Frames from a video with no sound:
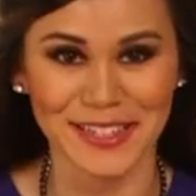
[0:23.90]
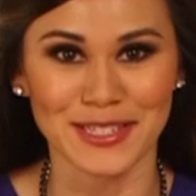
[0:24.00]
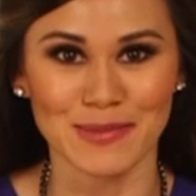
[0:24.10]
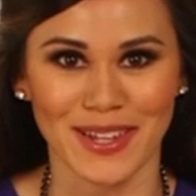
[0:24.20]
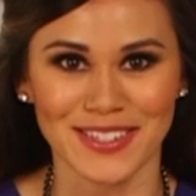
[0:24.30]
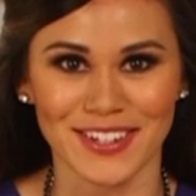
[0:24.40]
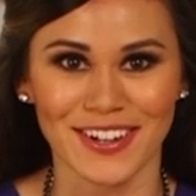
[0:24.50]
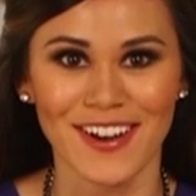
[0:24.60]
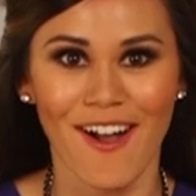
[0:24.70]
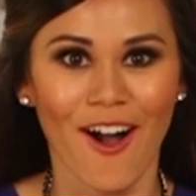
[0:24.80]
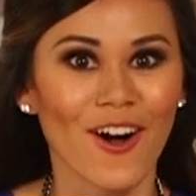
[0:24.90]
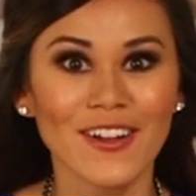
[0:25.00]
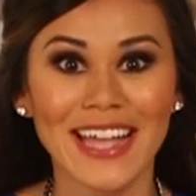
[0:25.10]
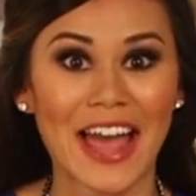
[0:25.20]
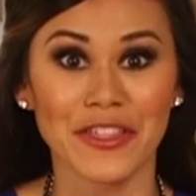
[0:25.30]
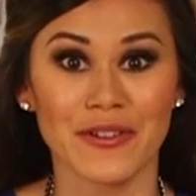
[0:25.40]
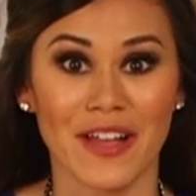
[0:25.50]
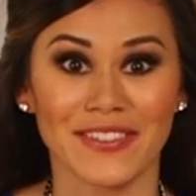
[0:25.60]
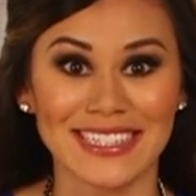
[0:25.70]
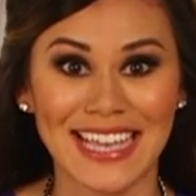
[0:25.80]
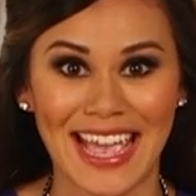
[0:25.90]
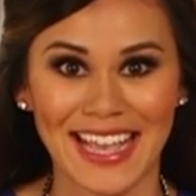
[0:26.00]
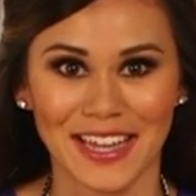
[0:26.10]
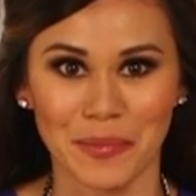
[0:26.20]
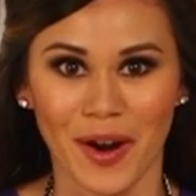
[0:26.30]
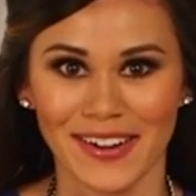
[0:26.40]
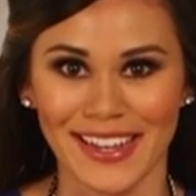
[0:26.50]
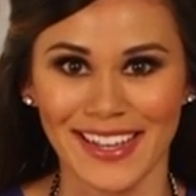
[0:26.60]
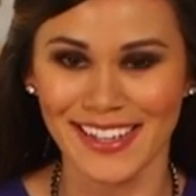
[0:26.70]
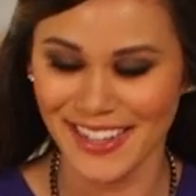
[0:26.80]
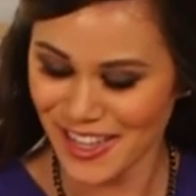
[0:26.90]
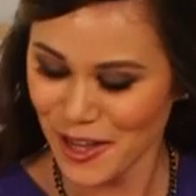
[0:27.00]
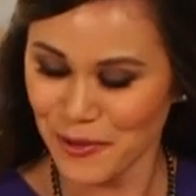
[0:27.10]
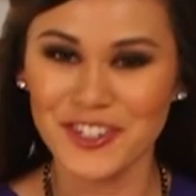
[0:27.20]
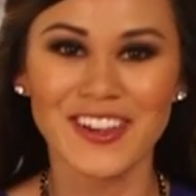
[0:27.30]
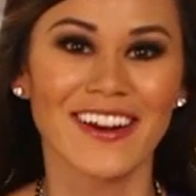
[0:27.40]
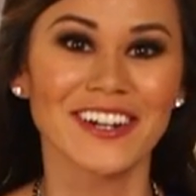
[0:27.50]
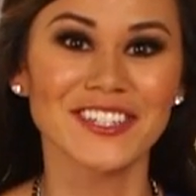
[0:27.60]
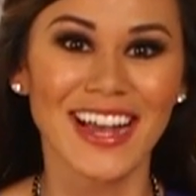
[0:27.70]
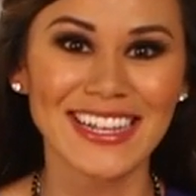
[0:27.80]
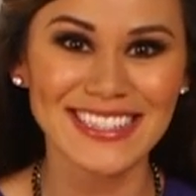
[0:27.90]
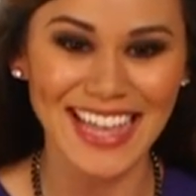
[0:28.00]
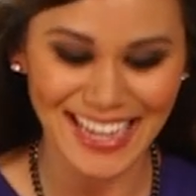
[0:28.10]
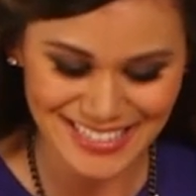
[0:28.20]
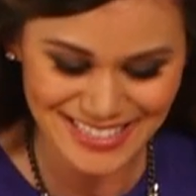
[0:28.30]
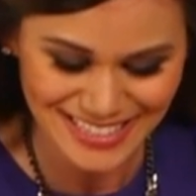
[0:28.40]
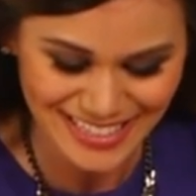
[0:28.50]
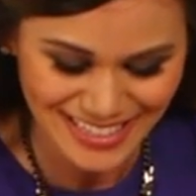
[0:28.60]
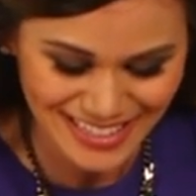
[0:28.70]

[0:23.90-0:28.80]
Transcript: and Spencer all gathered around this cake at a party. Would you care to try a slice?